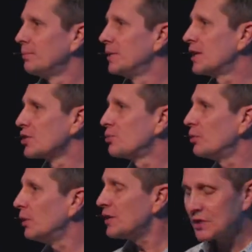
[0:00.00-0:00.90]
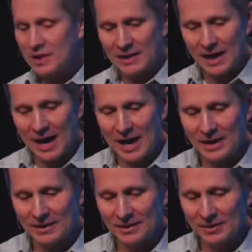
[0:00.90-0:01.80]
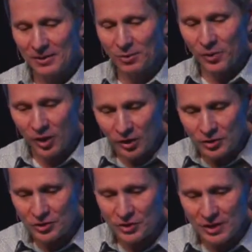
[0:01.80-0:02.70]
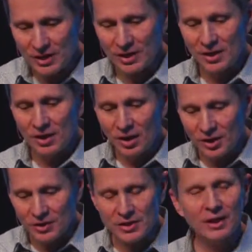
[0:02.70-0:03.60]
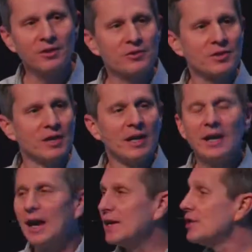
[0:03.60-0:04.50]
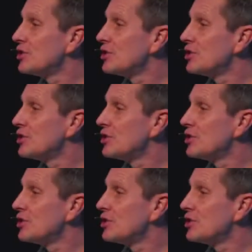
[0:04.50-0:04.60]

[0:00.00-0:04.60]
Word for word: because when we see God, we also see ourselves and he's